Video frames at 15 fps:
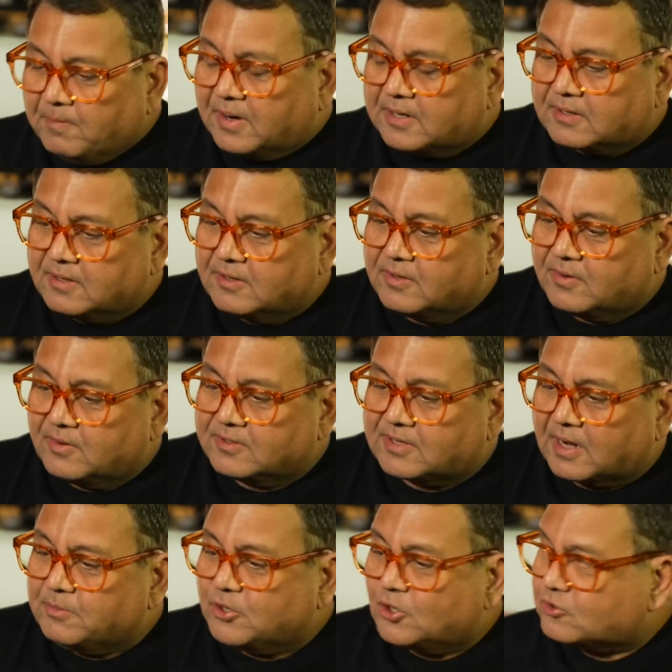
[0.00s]
But
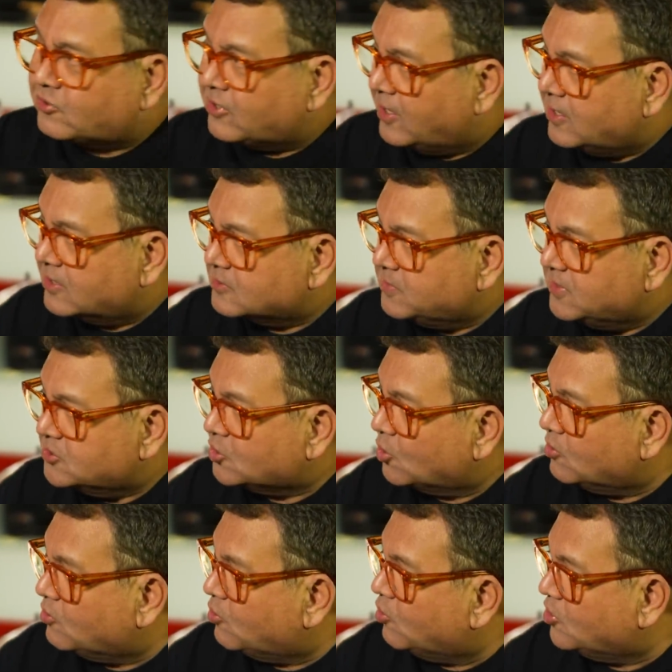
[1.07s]
tell me, your trainers means
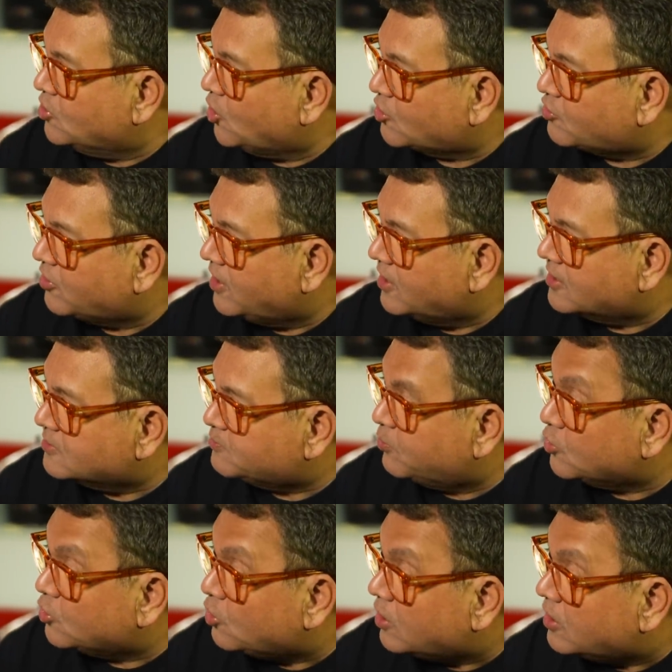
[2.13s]
who? Your trainers
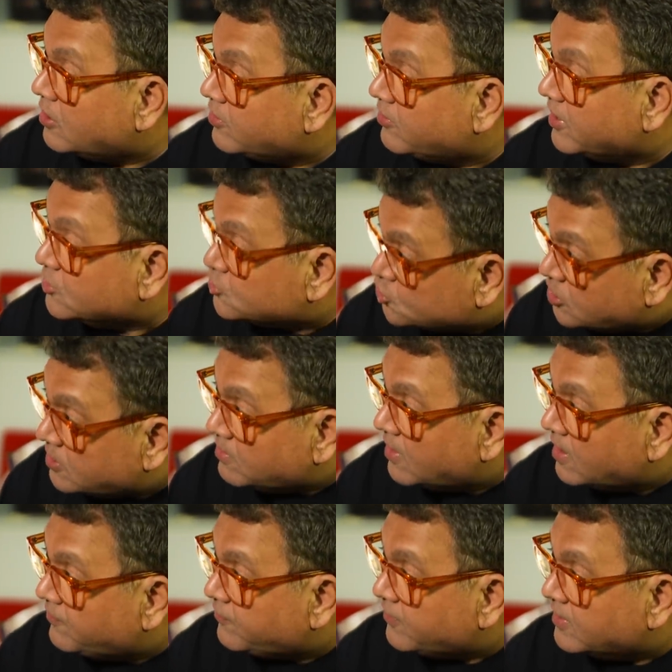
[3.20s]
put you on a regime,
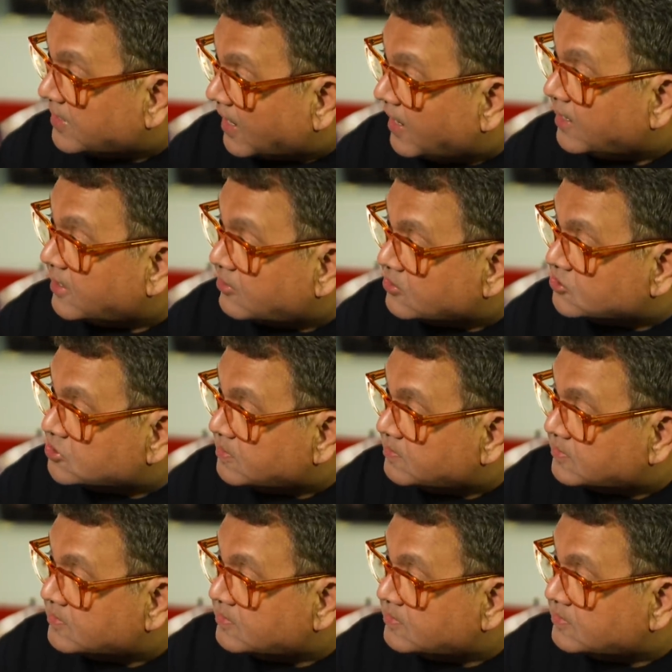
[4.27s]
a diet regime?